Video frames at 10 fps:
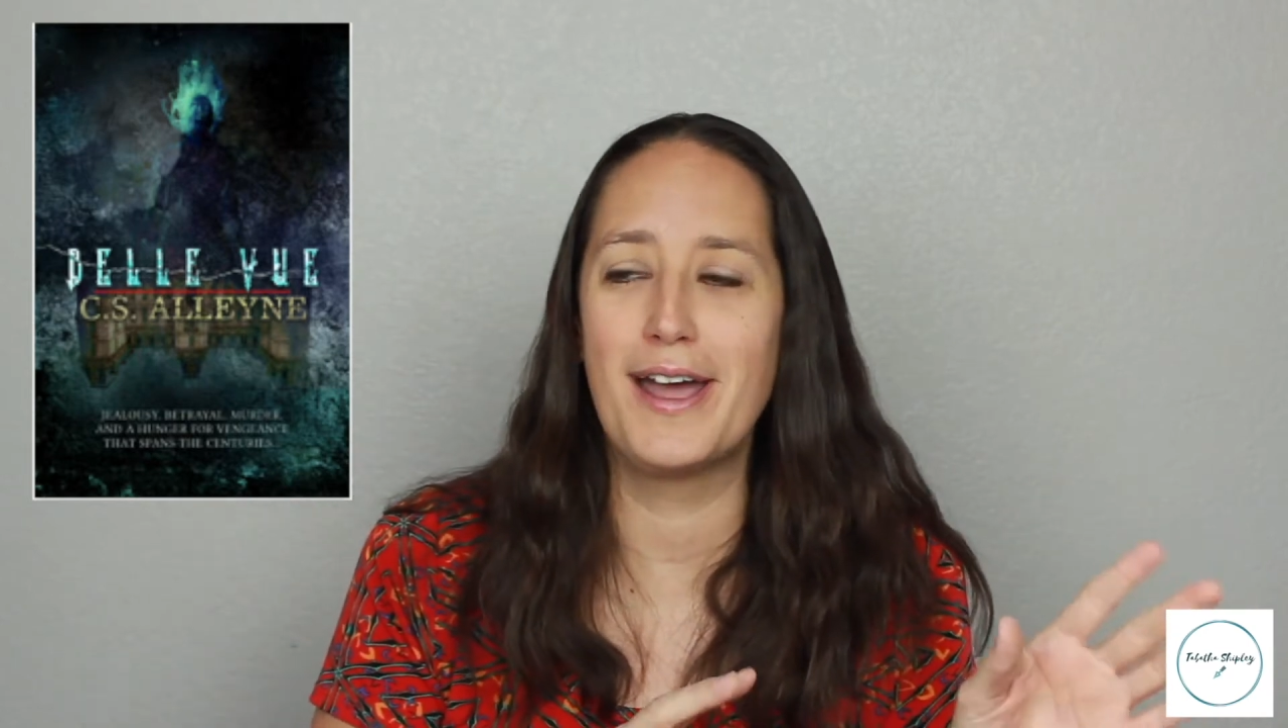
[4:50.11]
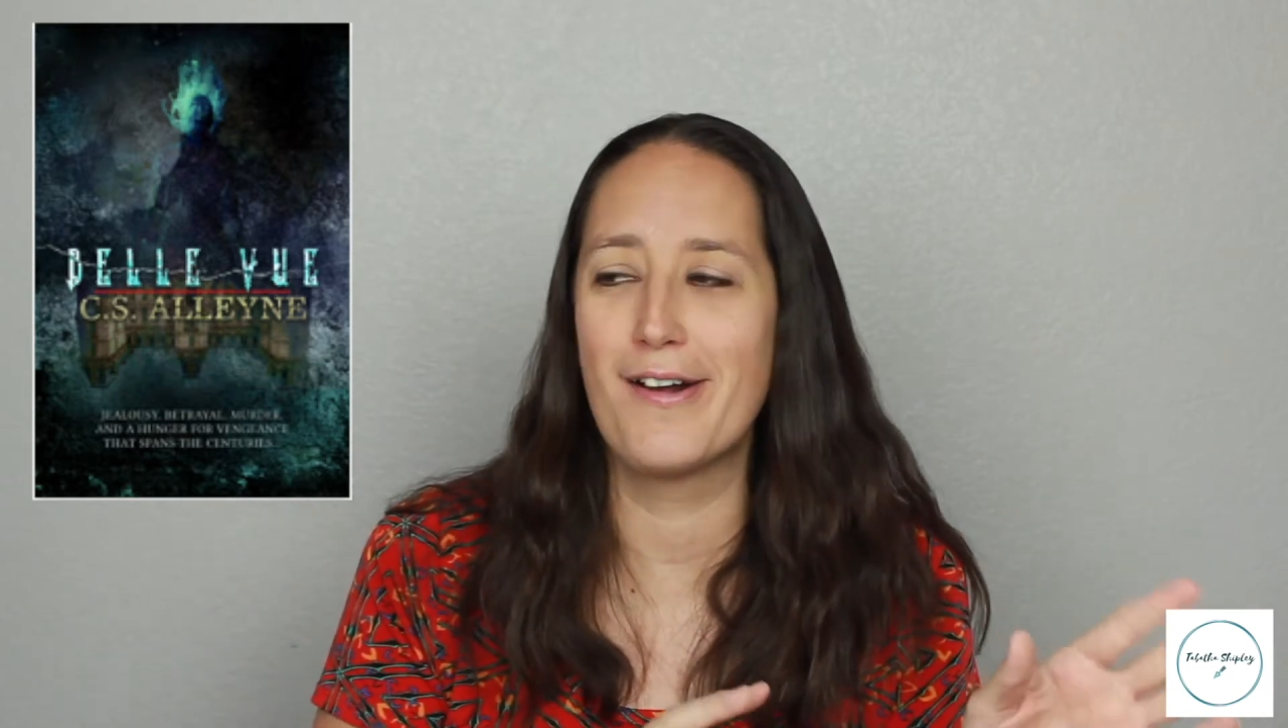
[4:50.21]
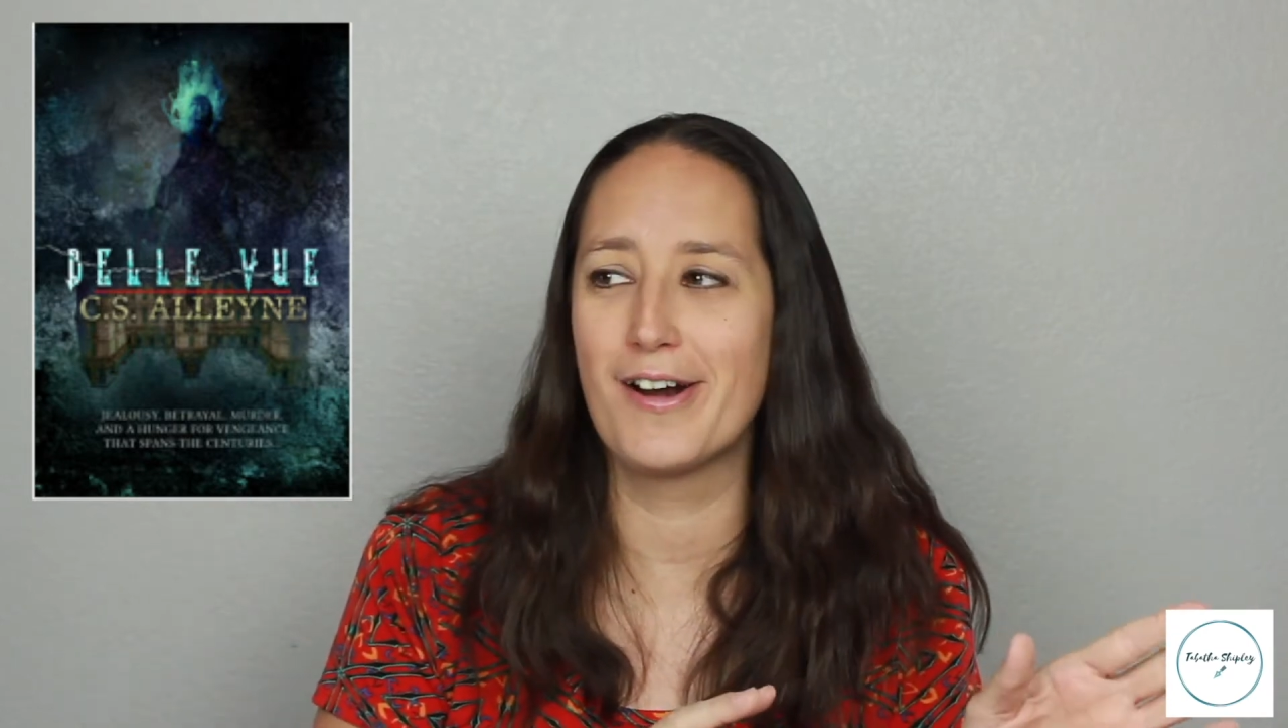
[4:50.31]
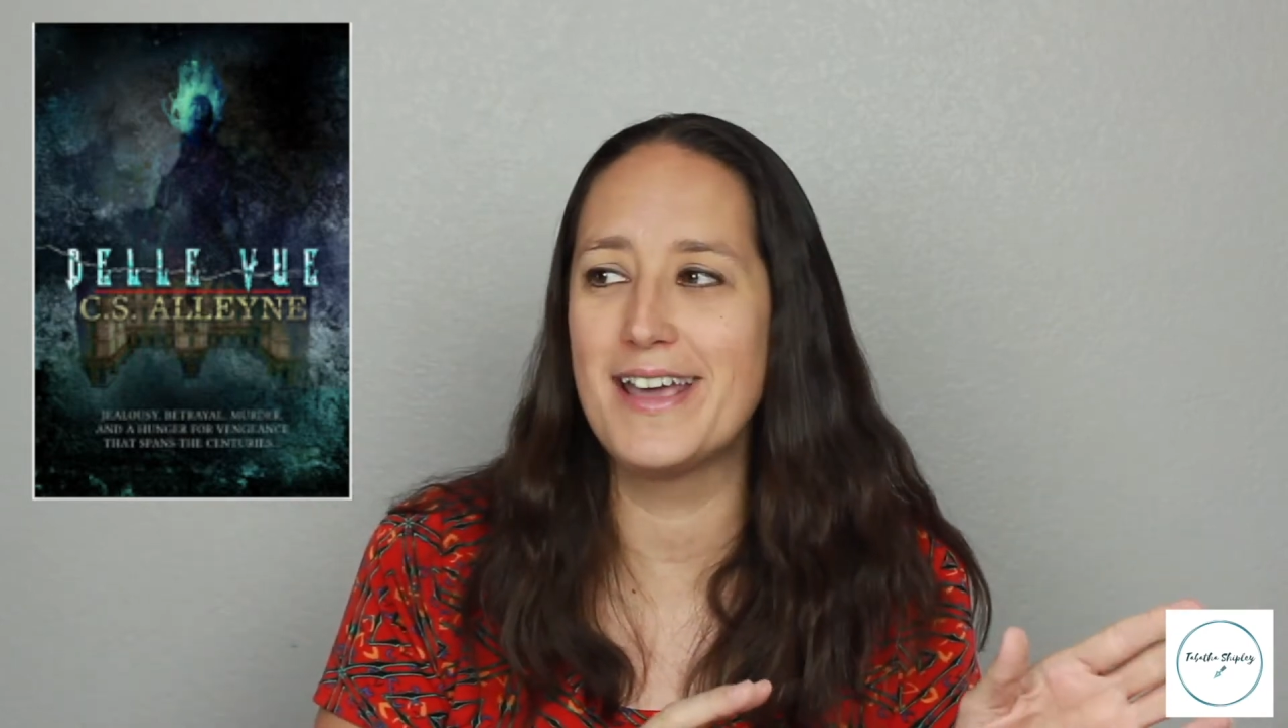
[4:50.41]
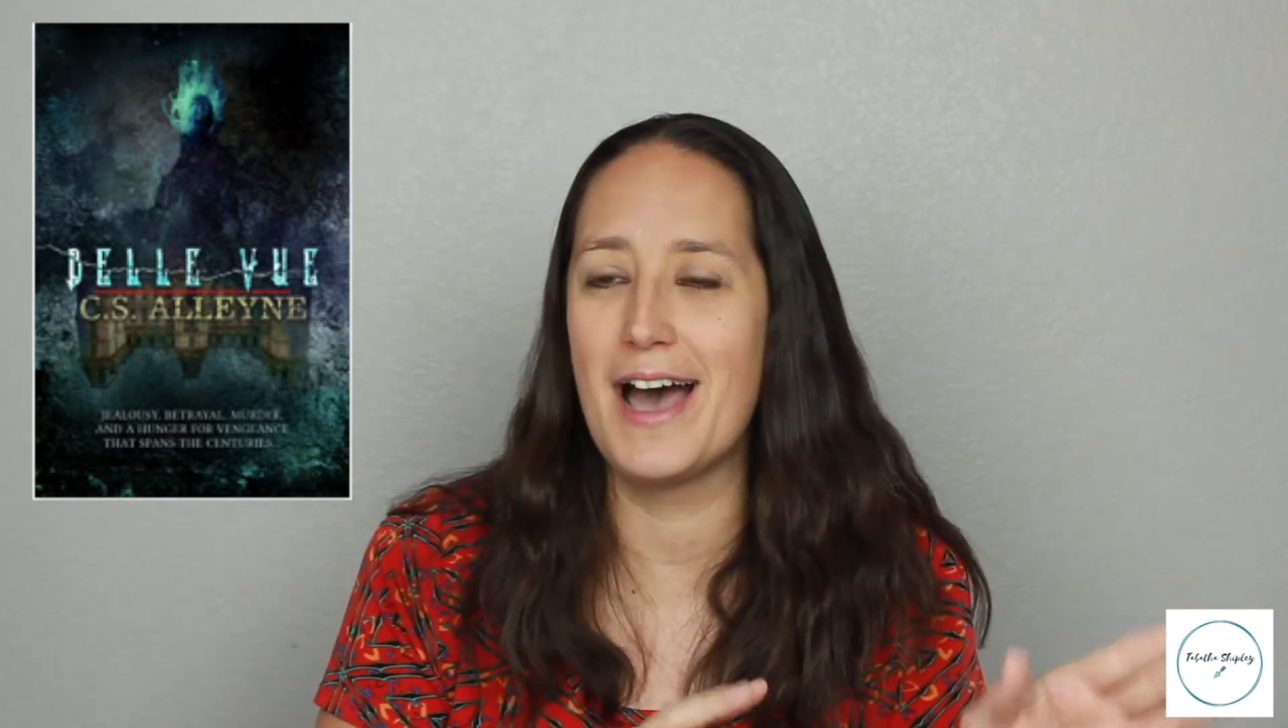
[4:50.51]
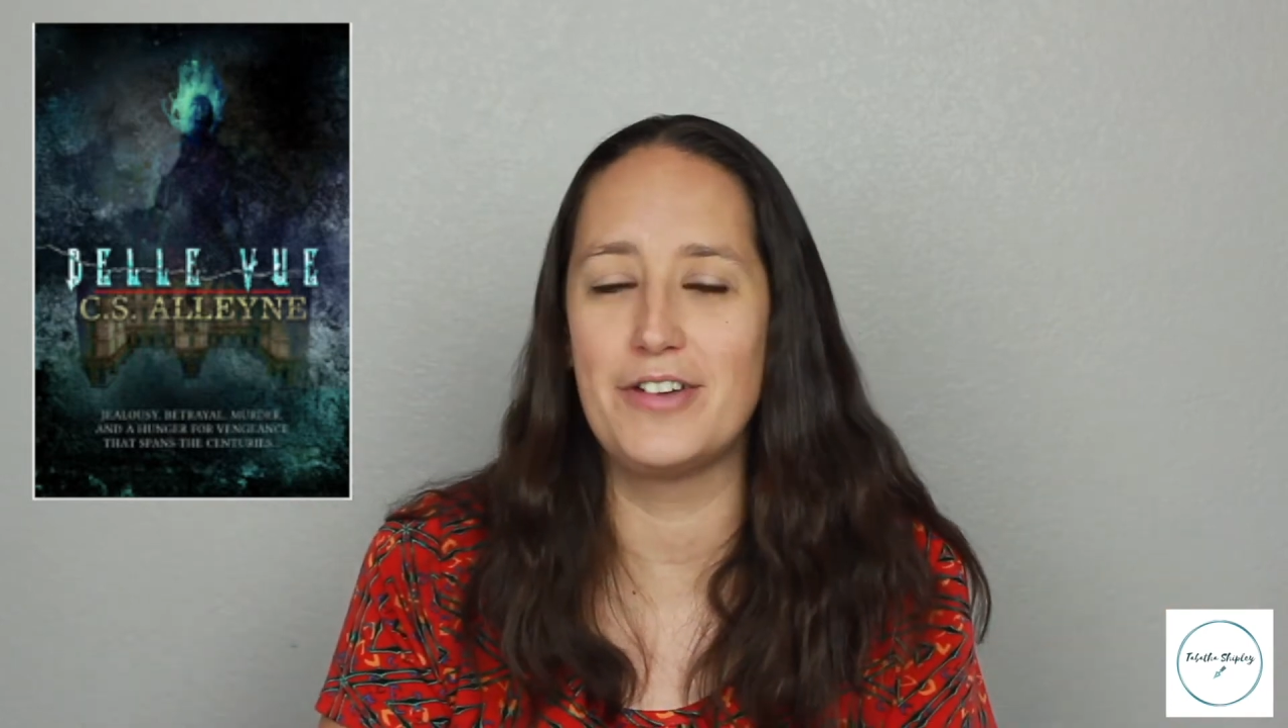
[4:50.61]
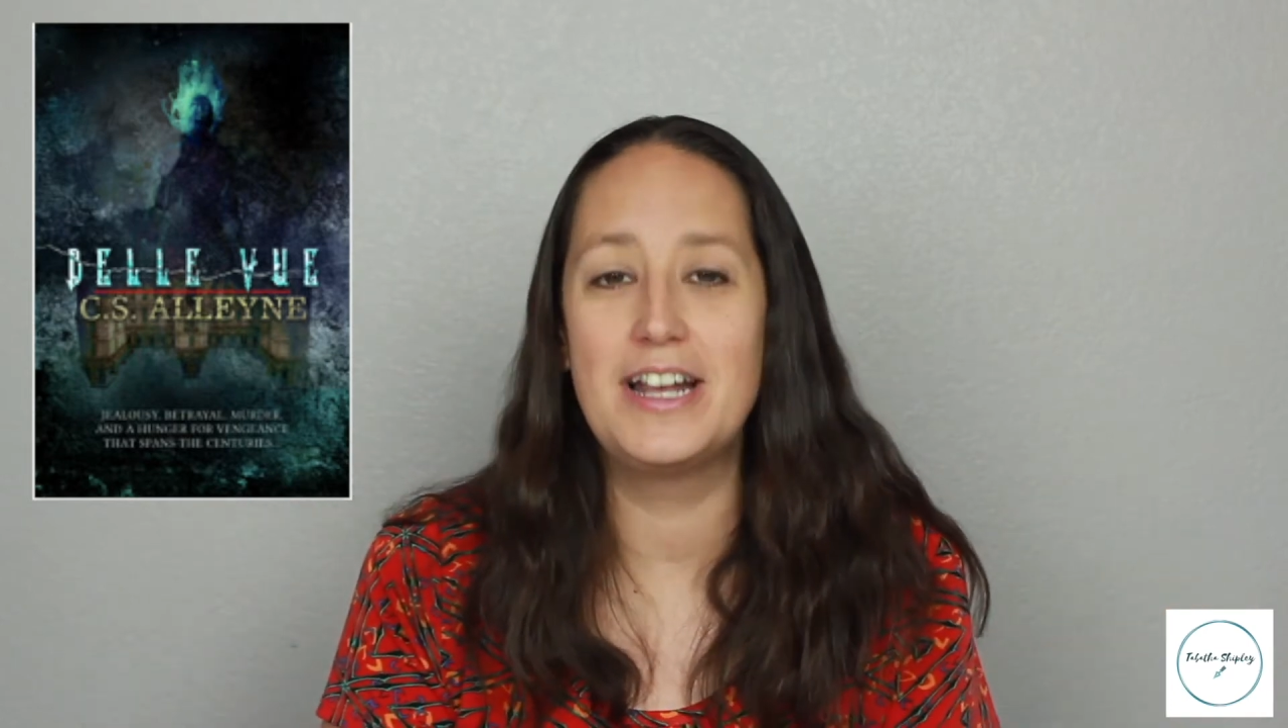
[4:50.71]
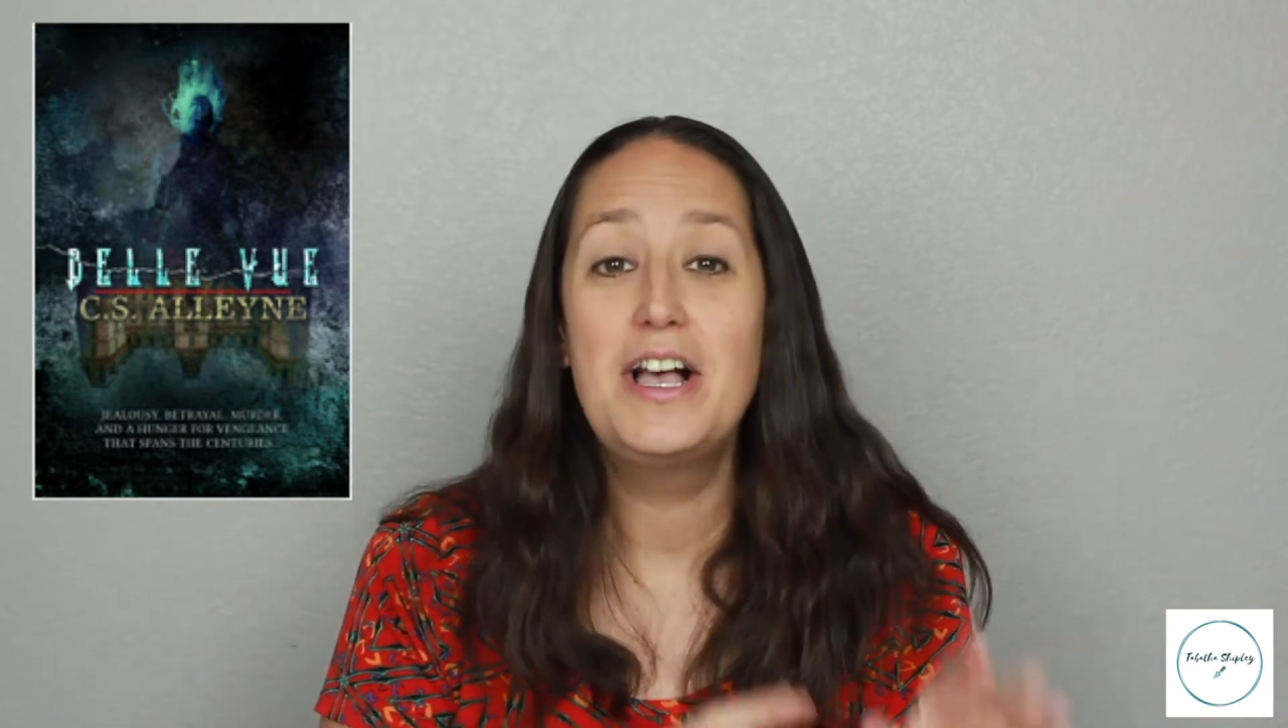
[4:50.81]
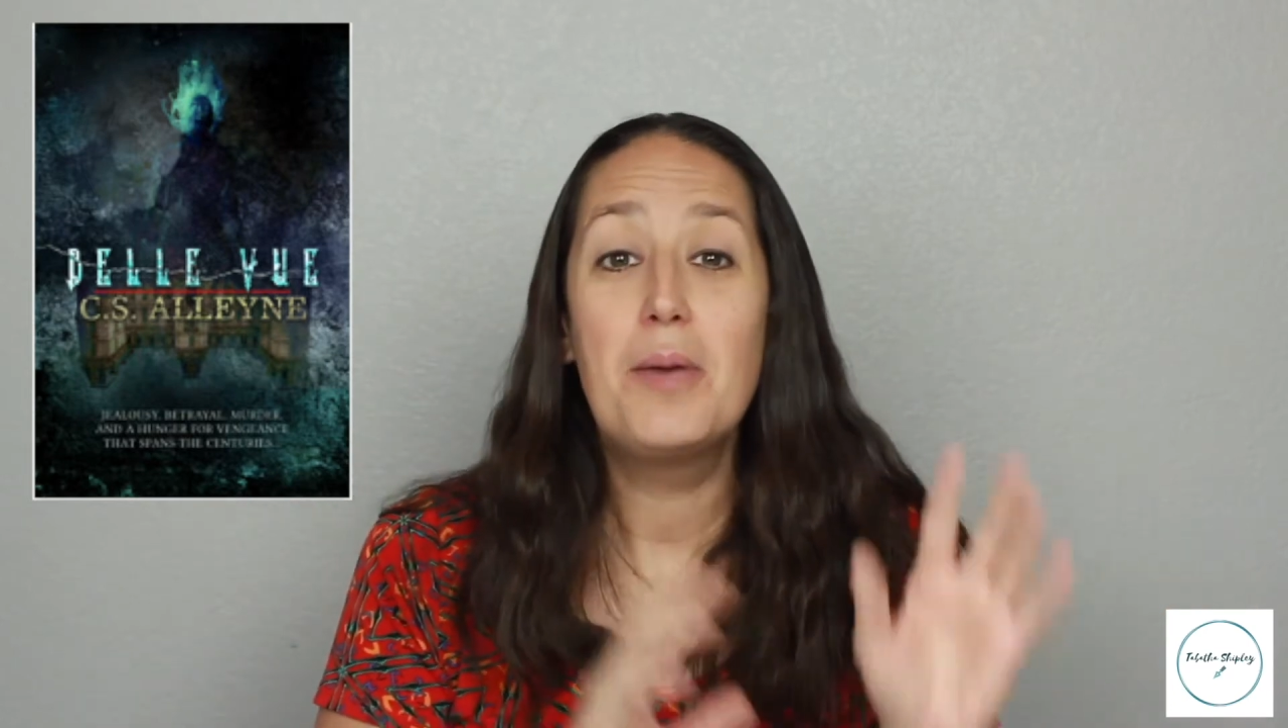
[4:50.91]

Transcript: and already have it,